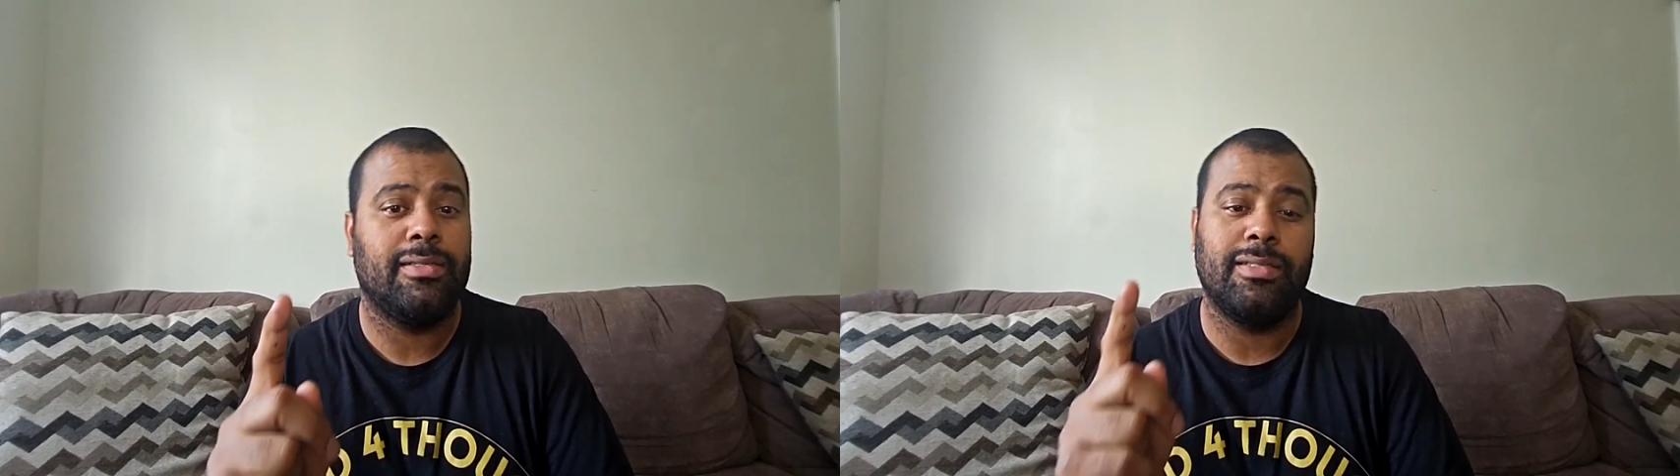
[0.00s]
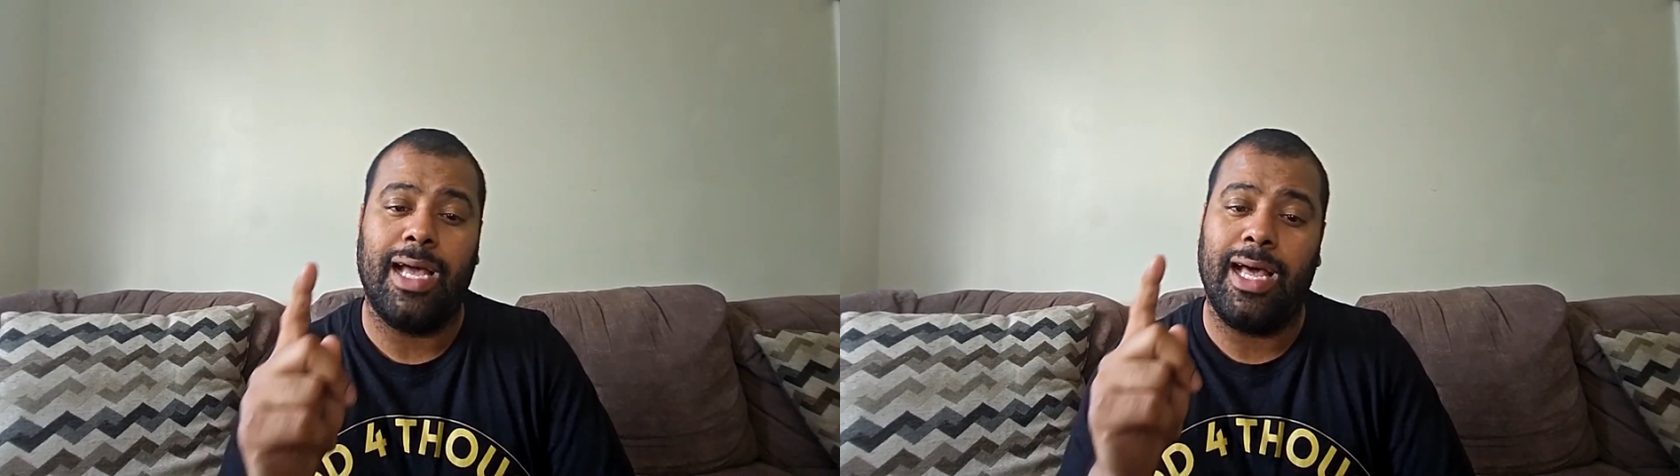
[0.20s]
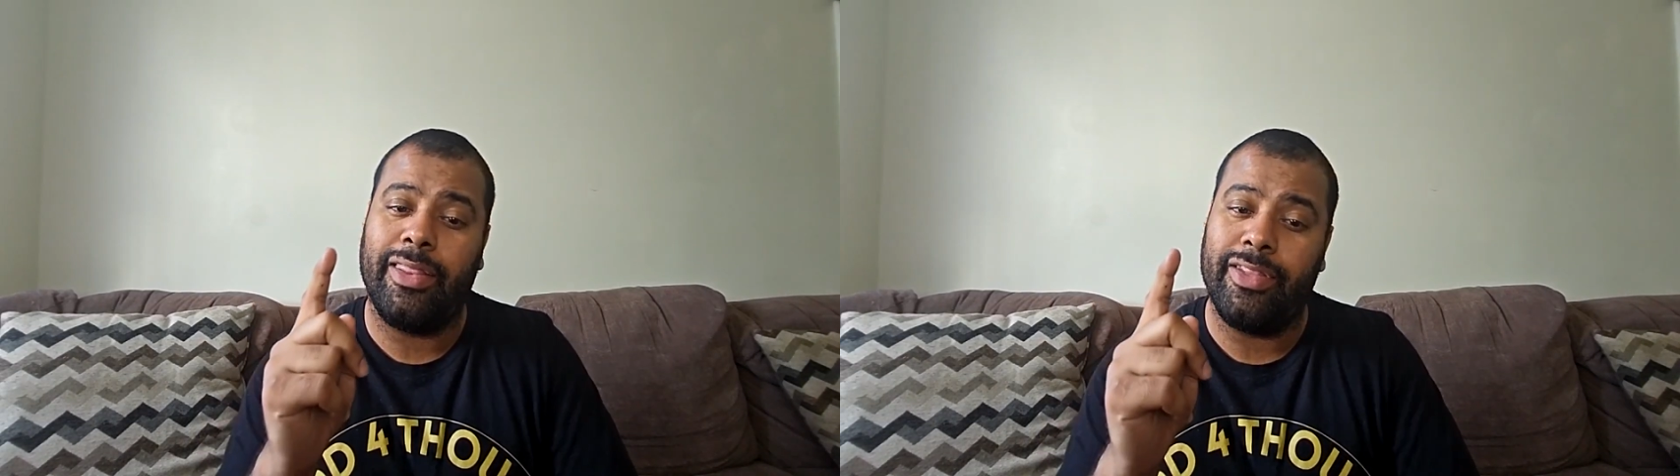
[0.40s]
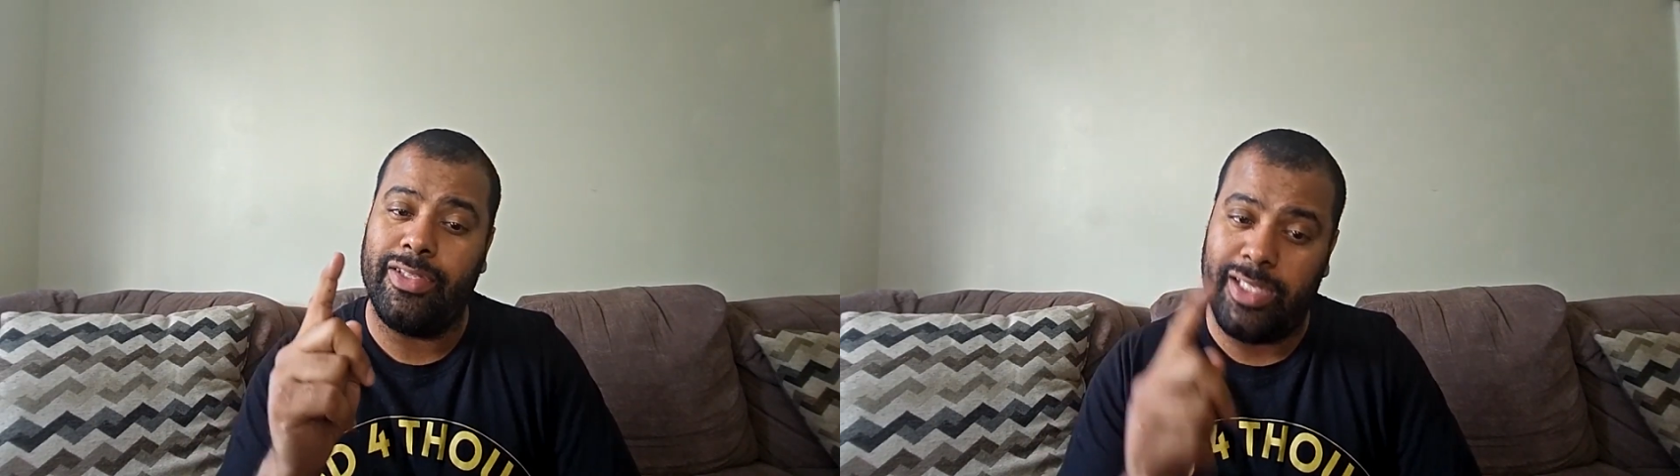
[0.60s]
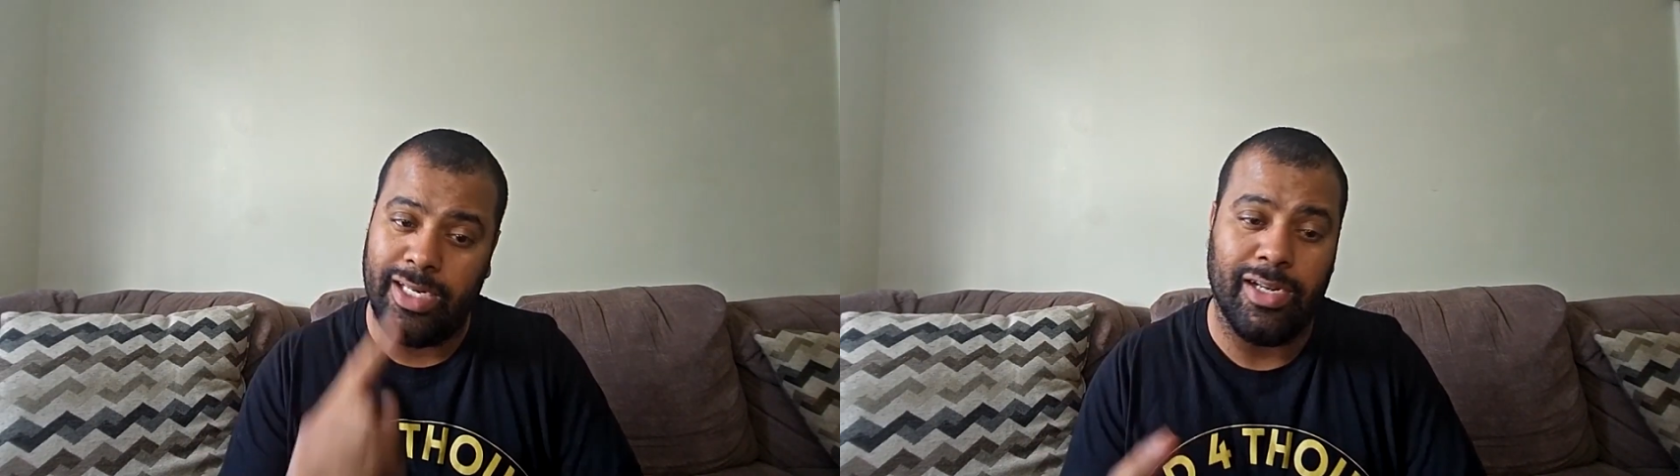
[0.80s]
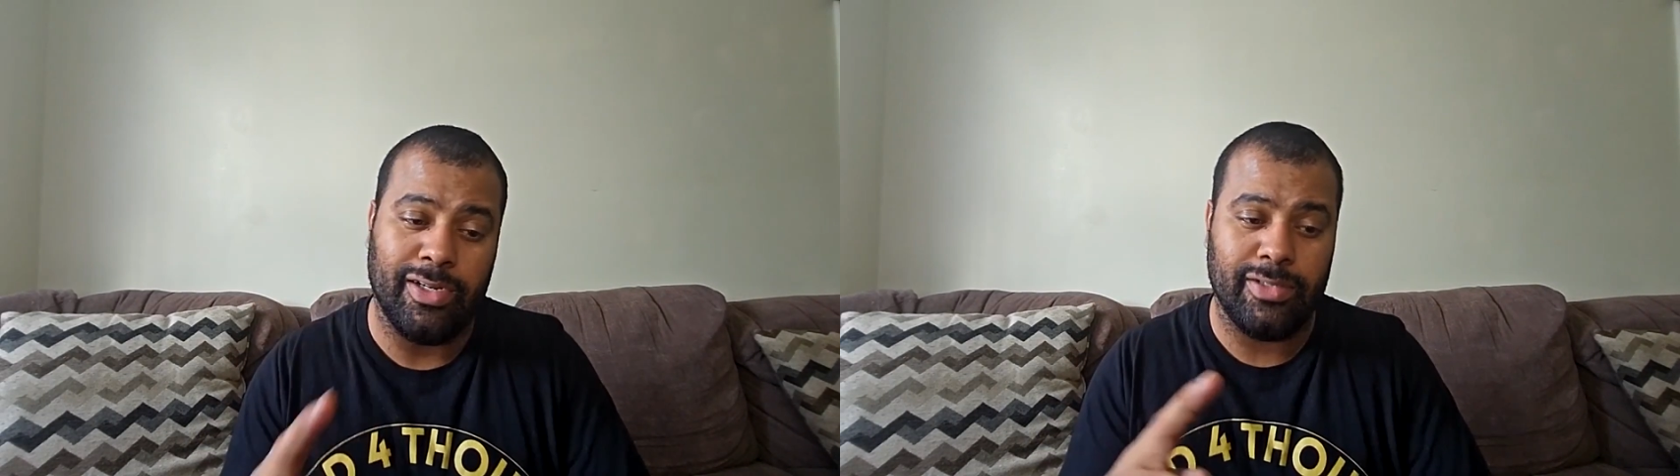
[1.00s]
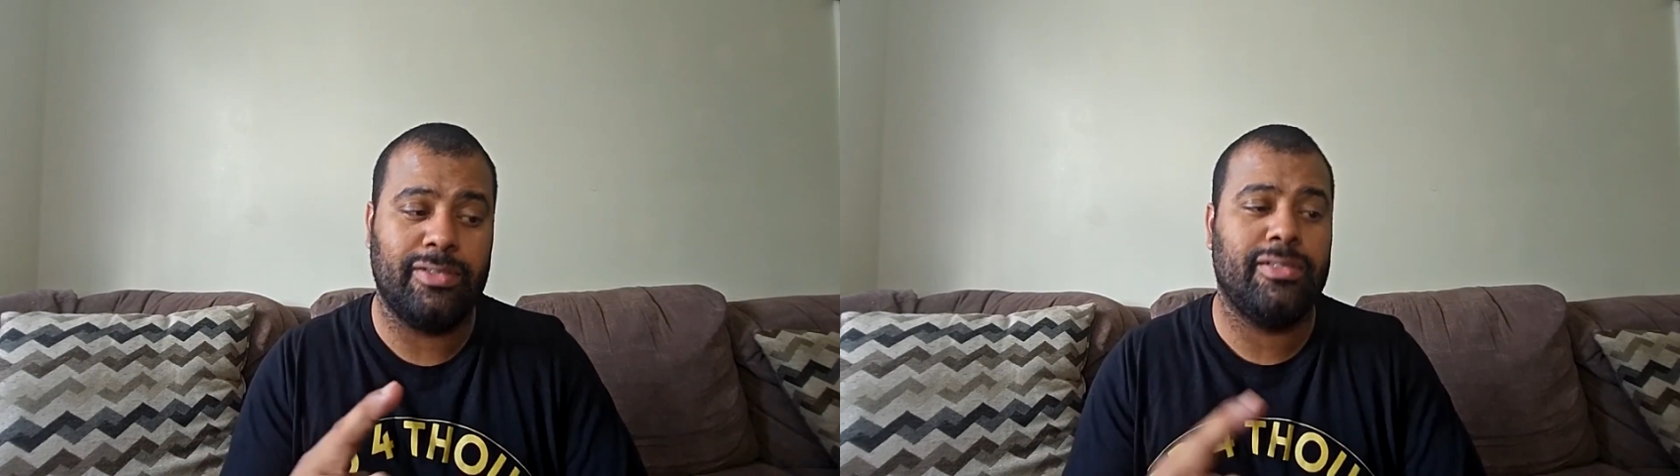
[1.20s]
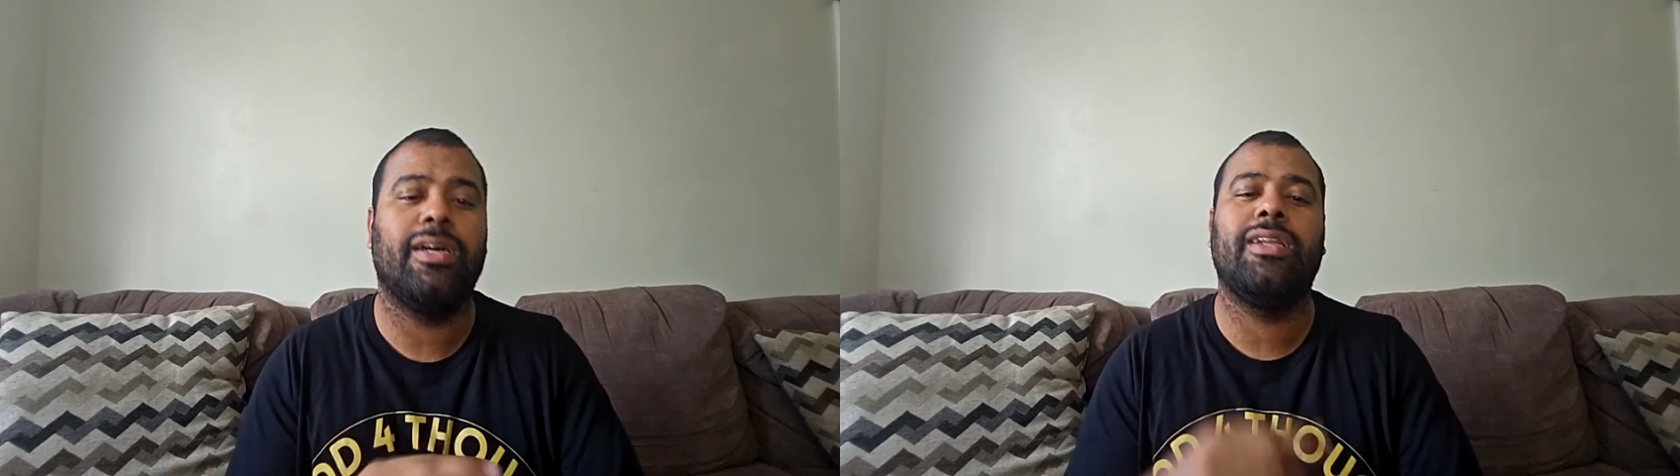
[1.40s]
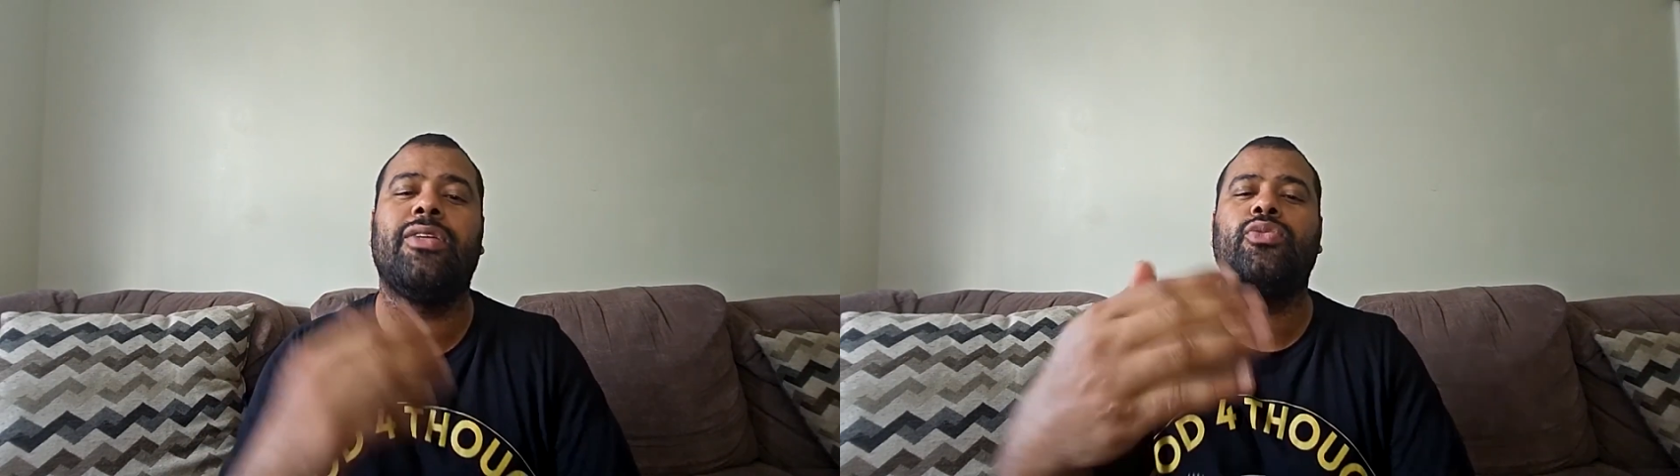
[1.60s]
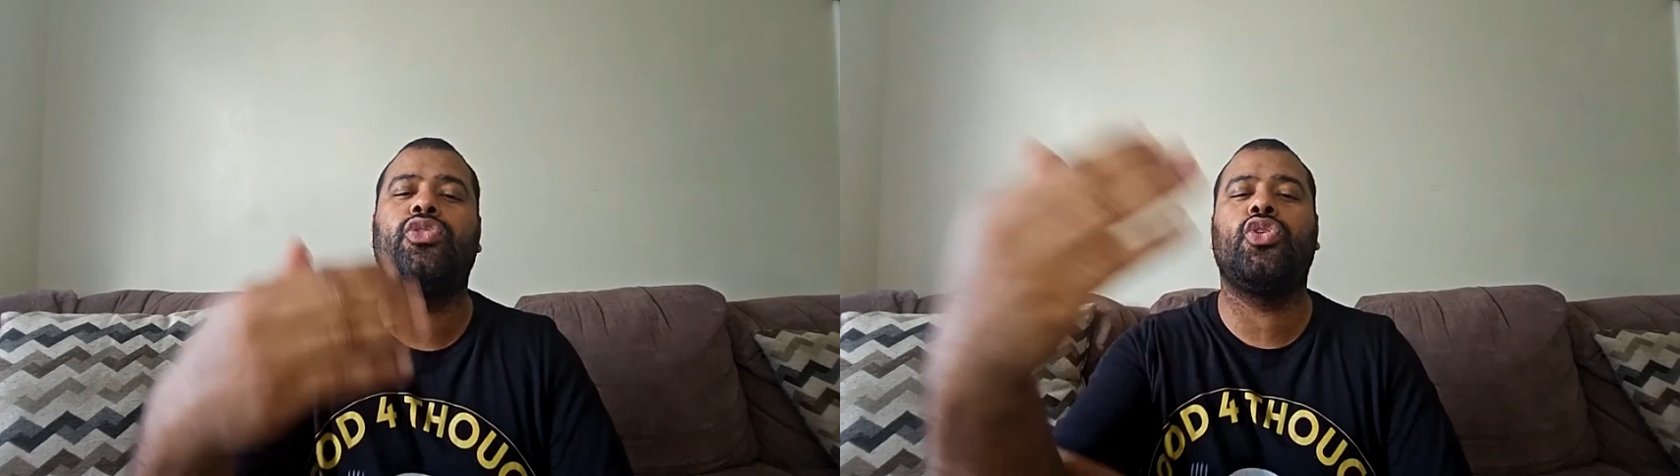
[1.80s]
Not the diddler. A
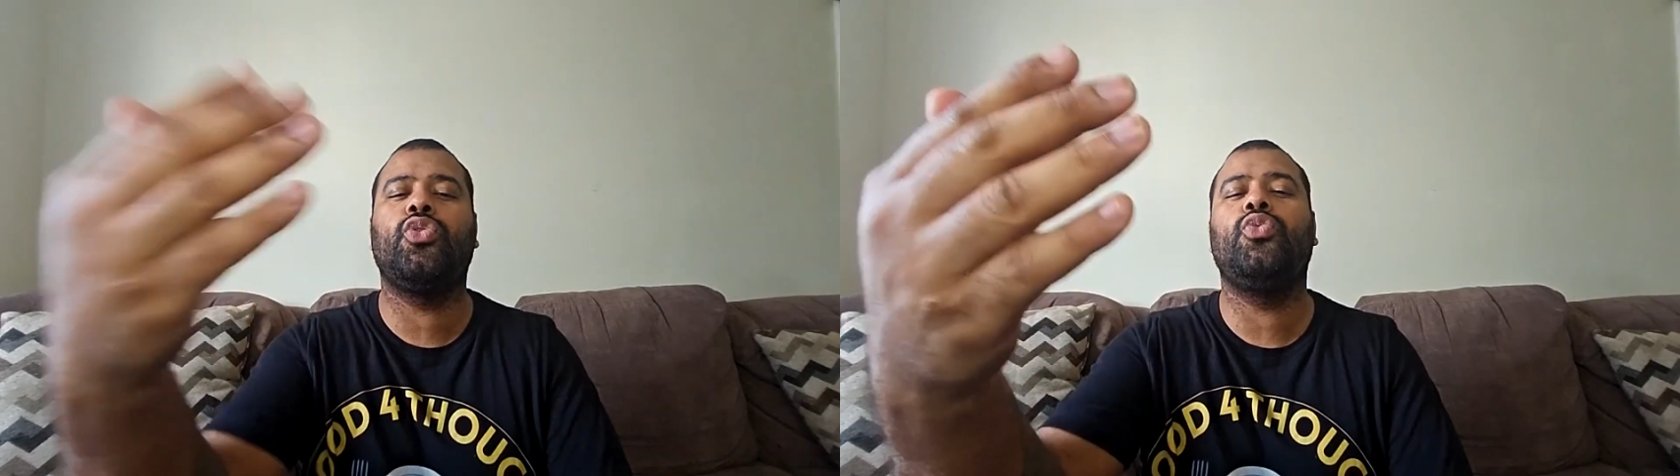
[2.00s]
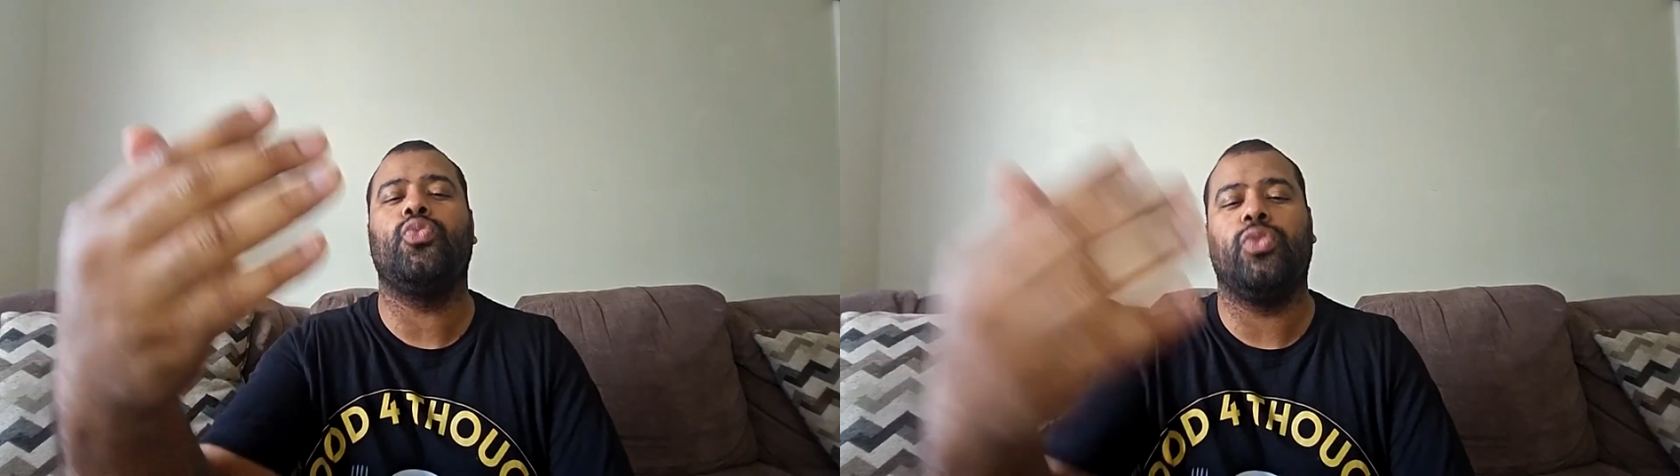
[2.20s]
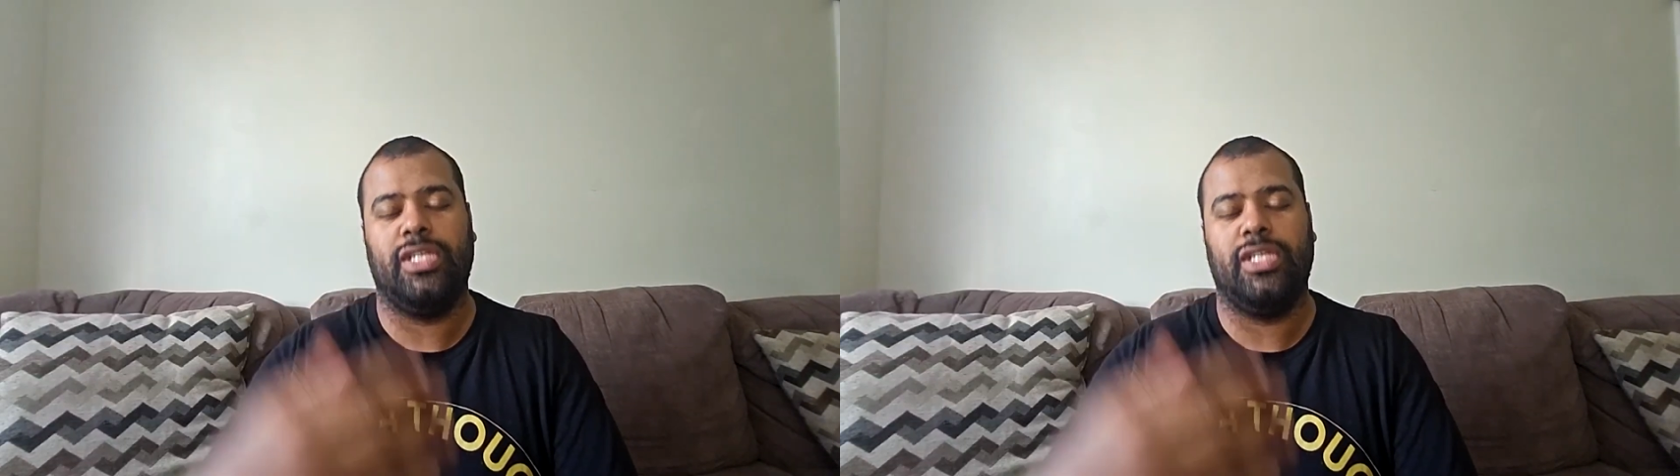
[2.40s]
little tune